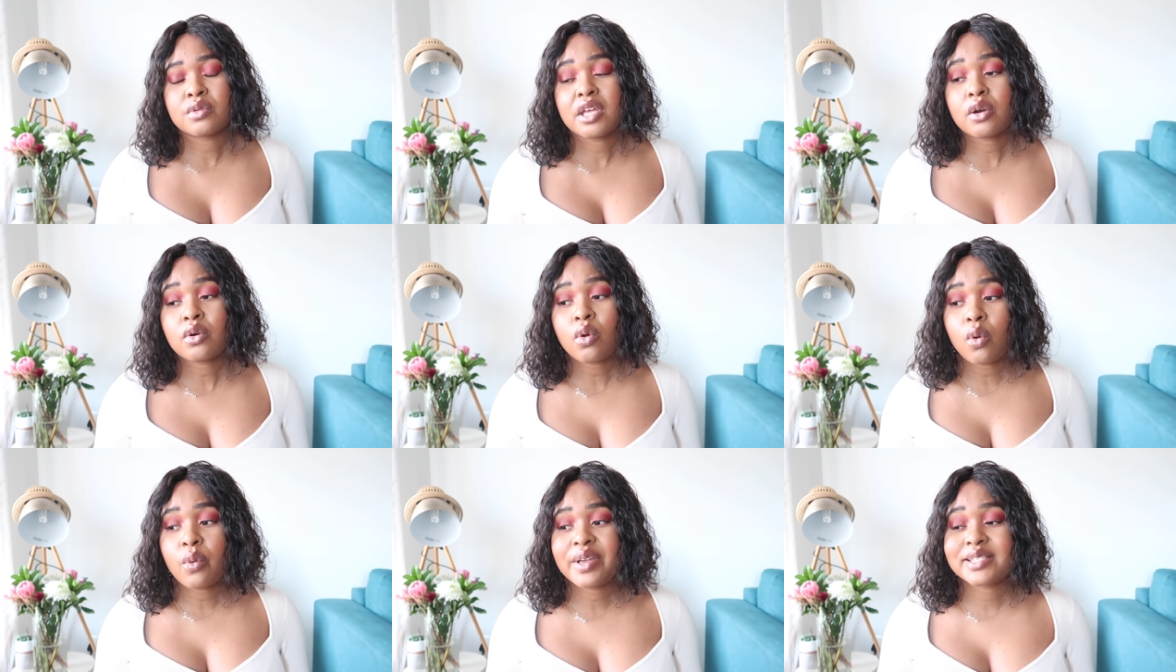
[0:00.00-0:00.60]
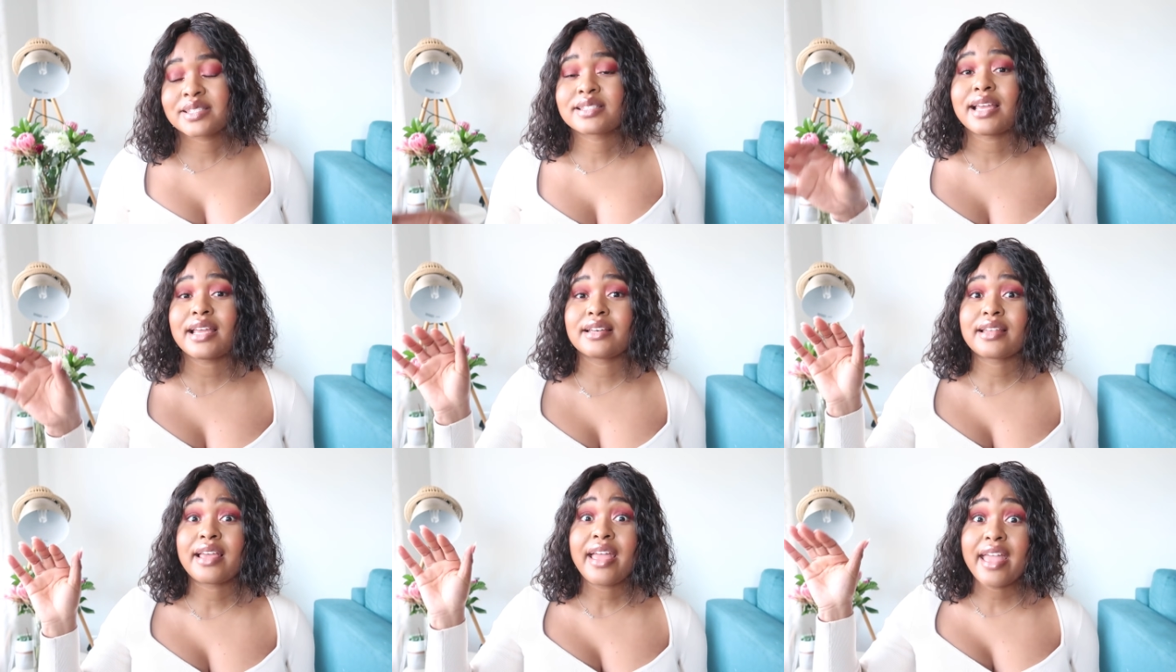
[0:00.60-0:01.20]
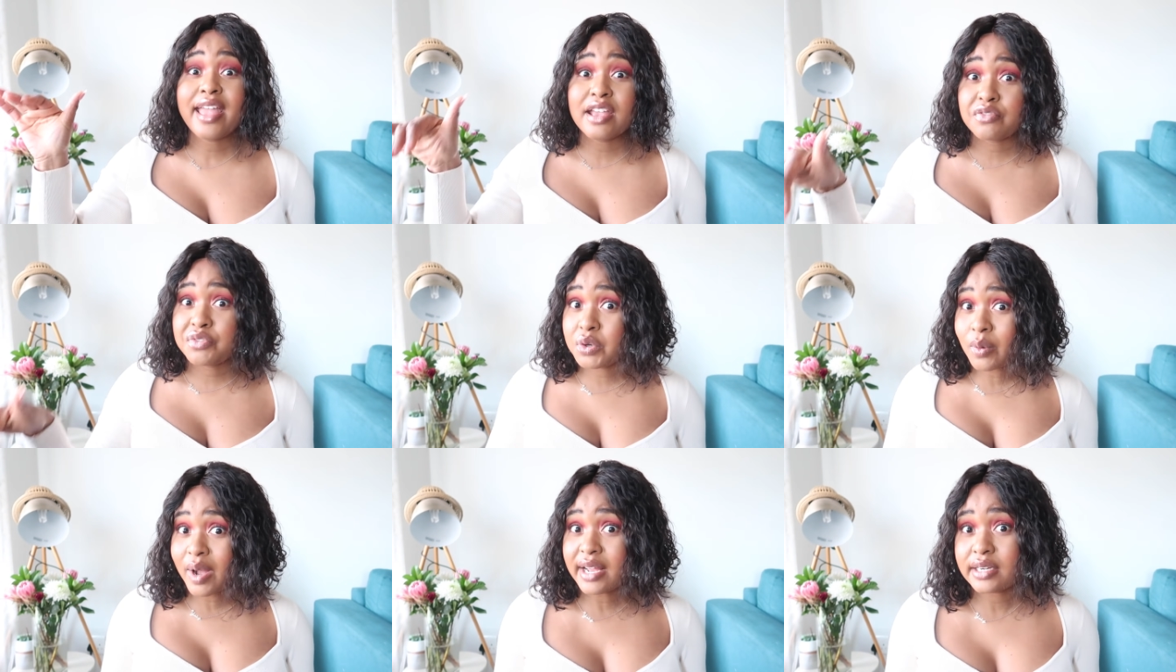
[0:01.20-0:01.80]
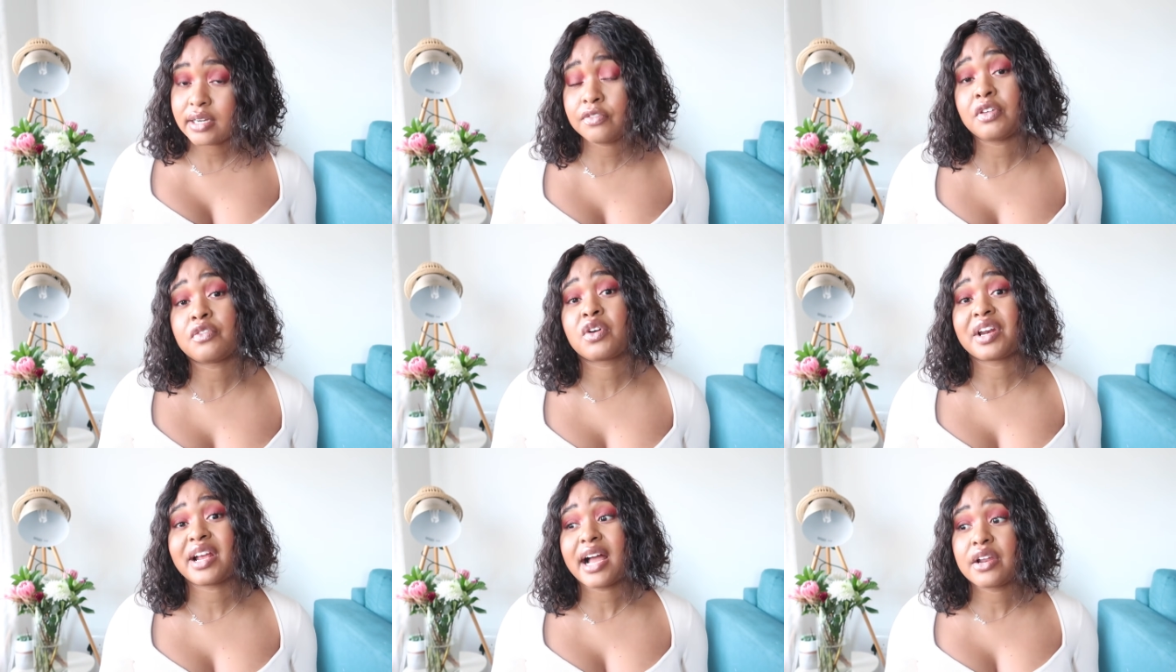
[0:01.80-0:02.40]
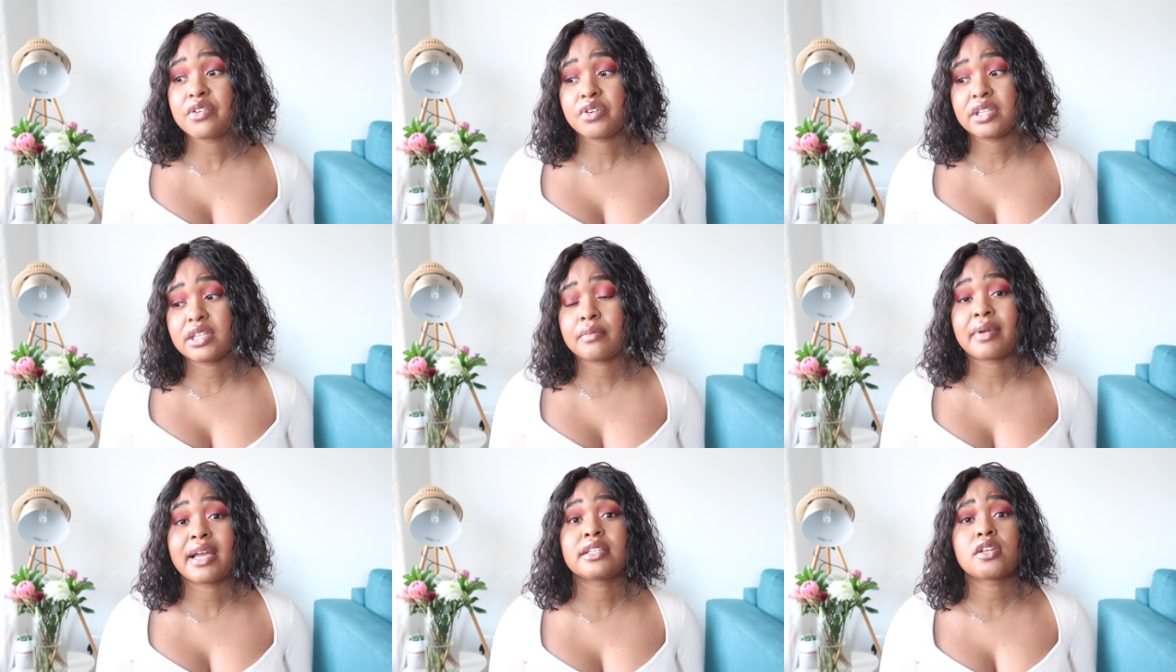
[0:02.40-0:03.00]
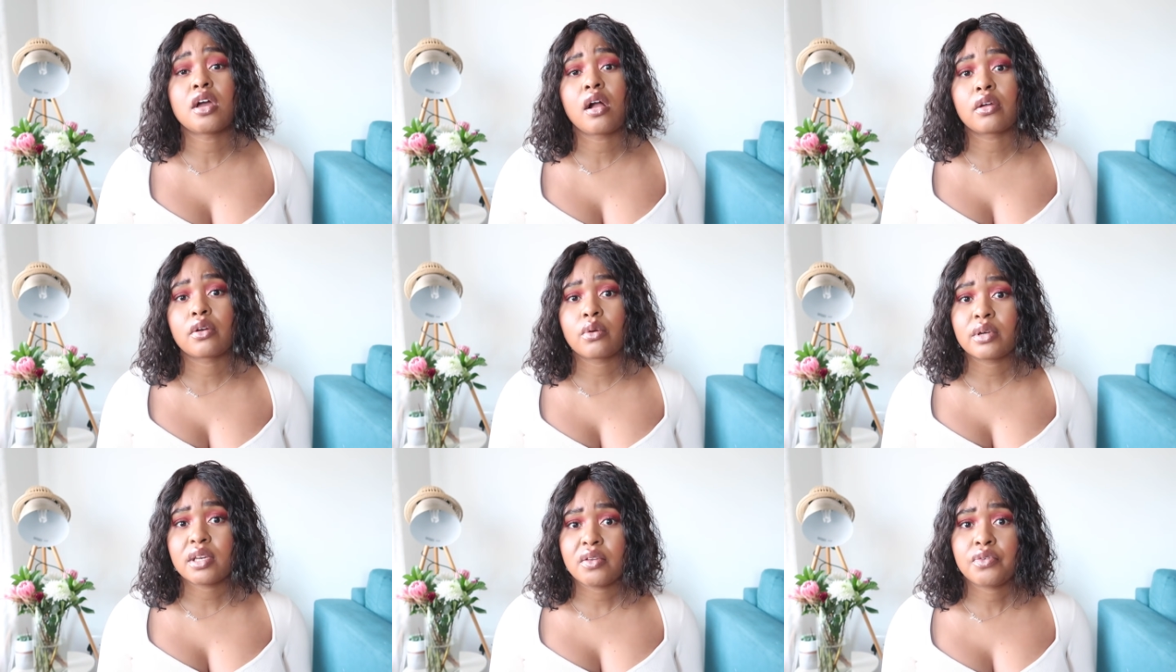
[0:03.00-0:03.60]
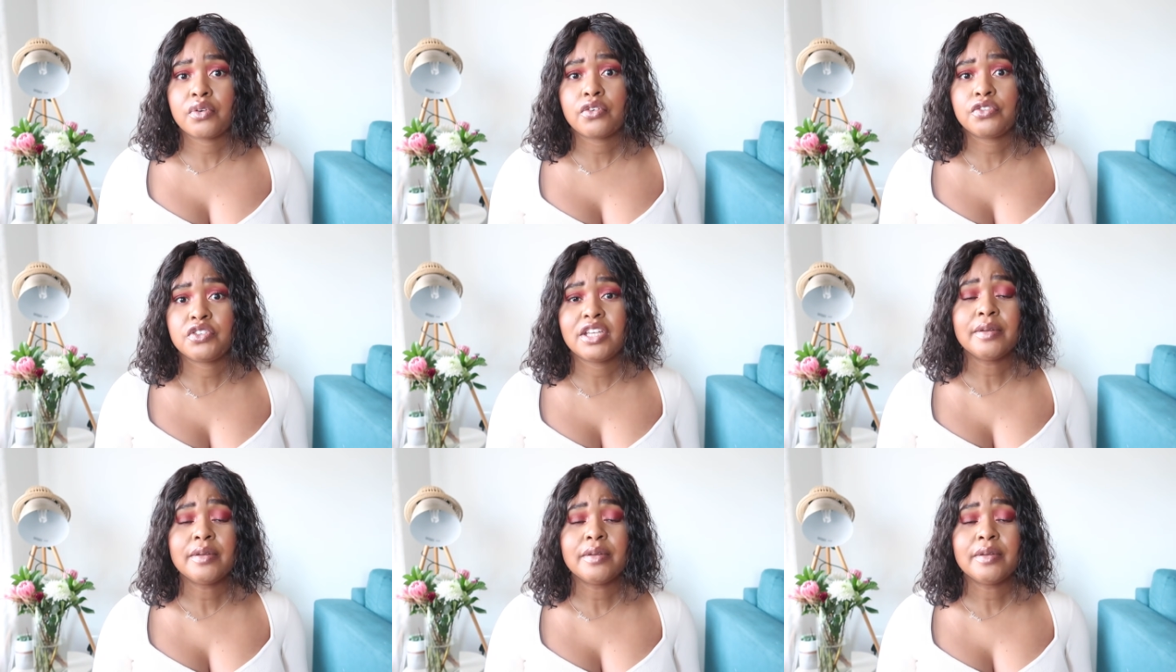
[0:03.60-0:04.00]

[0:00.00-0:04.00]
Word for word: They don't always send everyone. If they've got a hundred, they might target only fifty.